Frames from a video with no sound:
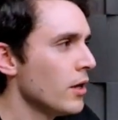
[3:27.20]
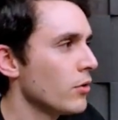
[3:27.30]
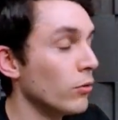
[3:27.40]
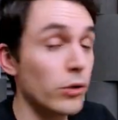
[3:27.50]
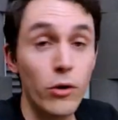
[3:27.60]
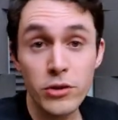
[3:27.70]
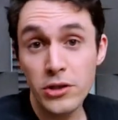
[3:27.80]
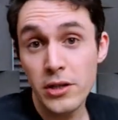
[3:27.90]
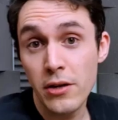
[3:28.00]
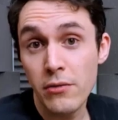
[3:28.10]
called
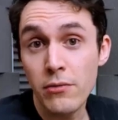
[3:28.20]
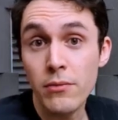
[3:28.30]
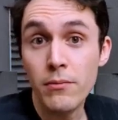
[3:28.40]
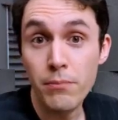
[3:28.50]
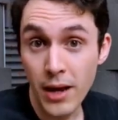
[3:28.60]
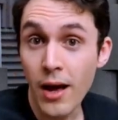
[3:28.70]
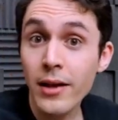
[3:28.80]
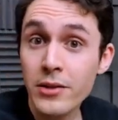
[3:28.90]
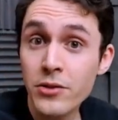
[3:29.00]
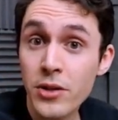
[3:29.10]

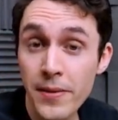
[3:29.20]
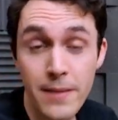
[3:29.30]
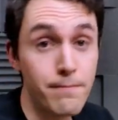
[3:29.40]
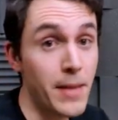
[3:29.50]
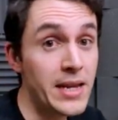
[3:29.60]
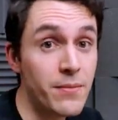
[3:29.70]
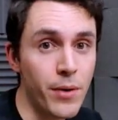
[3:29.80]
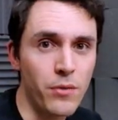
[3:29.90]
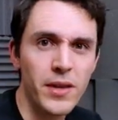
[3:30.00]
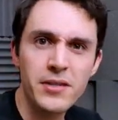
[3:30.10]
osteoblasts, and they make
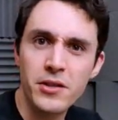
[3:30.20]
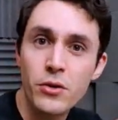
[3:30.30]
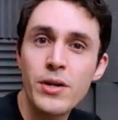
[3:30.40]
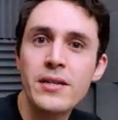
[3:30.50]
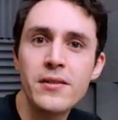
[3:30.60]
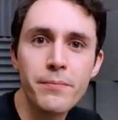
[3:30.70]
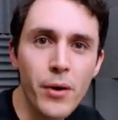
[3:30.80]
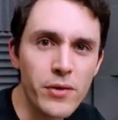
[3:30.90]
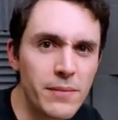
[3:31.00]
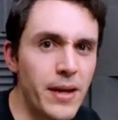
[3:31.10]
bone. They secrete the
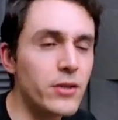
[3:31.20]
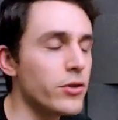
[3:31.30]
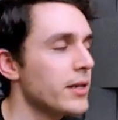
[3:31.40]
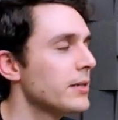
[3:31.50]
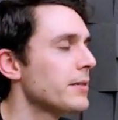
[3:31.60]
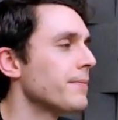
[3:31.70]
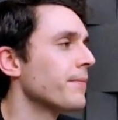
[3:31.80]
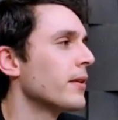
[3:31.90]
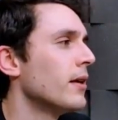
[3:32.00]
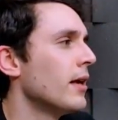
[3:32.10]
bony matrix.
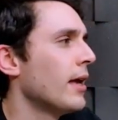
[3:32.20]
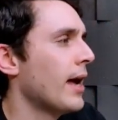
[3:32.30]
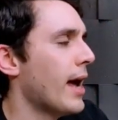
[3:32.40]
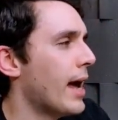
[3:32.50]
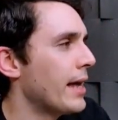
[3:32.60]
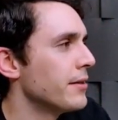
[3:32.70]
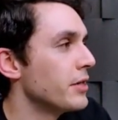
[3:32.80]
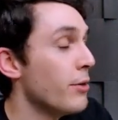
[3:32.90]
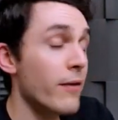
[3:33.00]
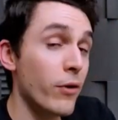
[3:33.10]
And
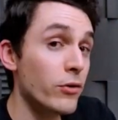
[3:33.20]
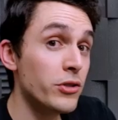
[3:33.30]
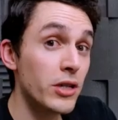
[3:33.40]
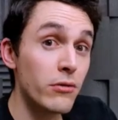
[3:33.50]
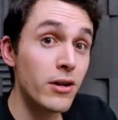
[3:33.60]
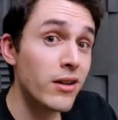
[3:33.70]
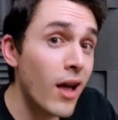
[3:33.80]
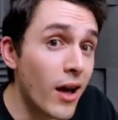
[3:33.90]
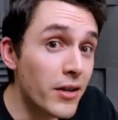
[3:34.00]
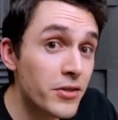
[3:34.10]
you have
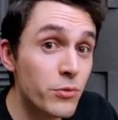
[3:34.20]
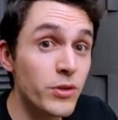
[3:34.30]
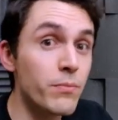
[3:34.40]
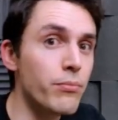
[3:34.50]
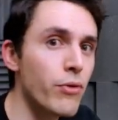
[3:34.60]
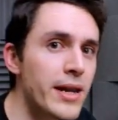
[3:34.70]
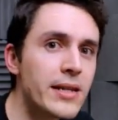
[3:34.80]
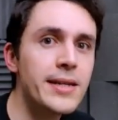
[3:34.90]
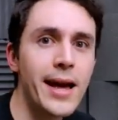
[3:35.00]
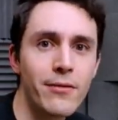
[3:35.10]
osteoclasts, which break
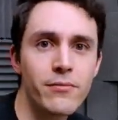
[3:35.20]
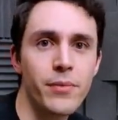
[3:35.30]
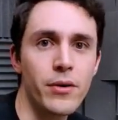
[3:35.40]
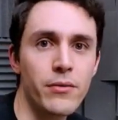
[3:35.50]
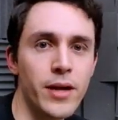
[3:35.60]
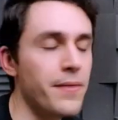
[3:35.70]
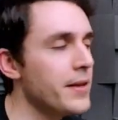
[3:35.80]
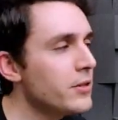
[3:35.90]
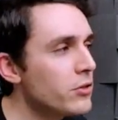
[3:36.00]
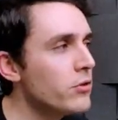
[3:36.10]
down bone. And
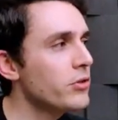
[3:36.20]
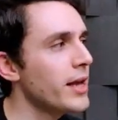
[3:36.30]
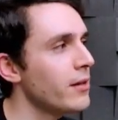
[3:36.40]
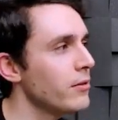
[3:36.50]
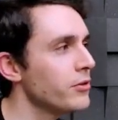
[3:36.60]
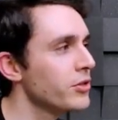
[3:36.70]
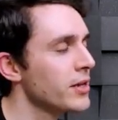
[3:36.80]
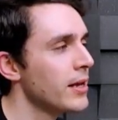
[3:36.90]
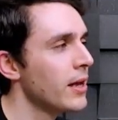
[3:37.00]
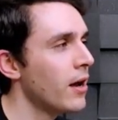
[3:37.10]
these two cells
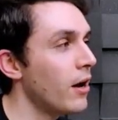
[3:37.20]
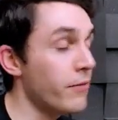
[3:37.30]
are